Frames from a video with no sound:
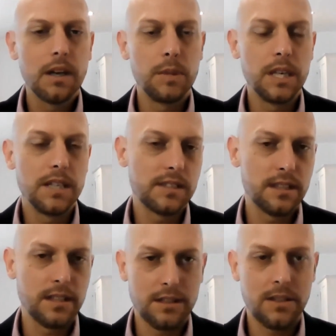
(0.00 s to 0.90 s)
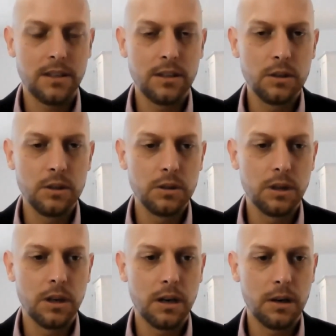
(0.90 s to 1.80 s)
means that you
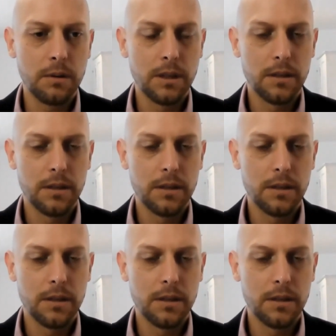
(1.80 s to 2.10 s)
are,